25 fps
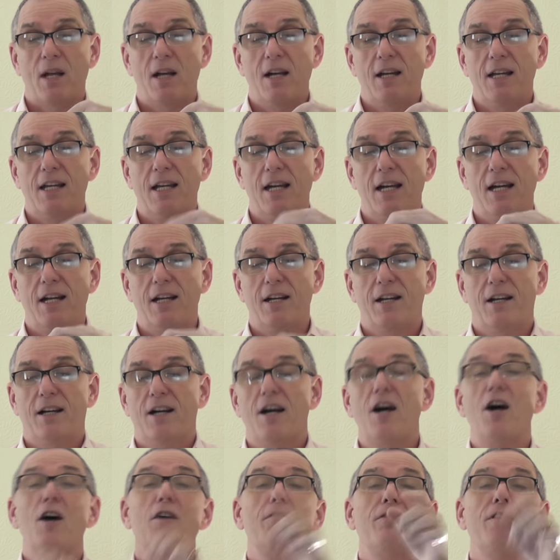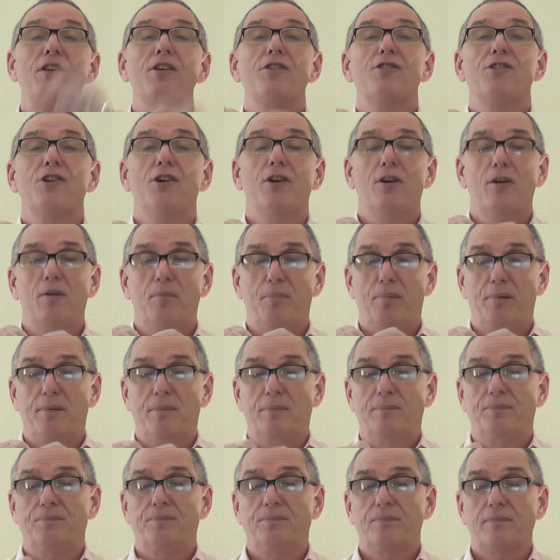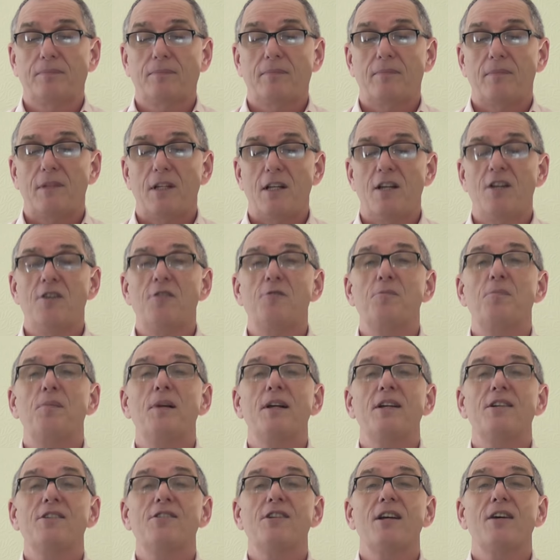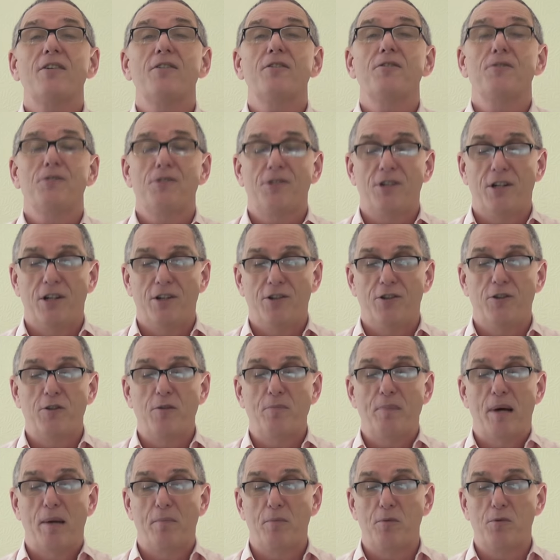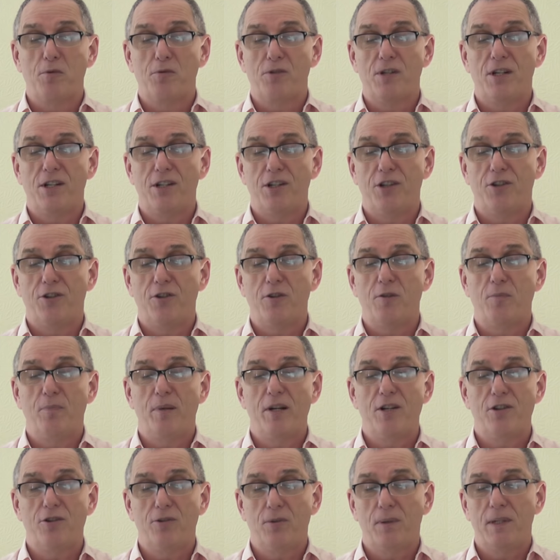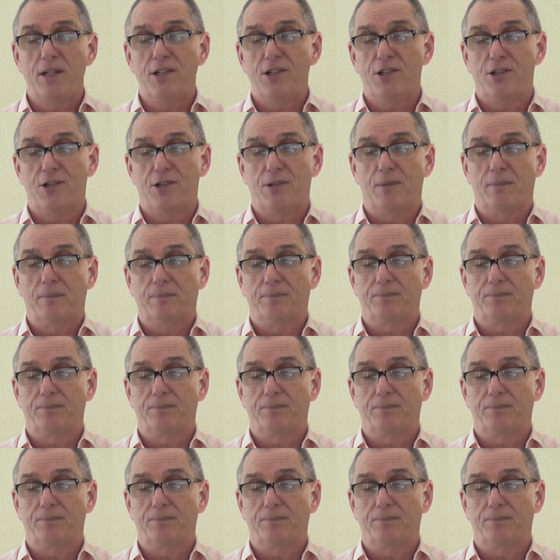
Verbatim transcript: Again, over the top, splits those uh, two bubbles into two pinch twists.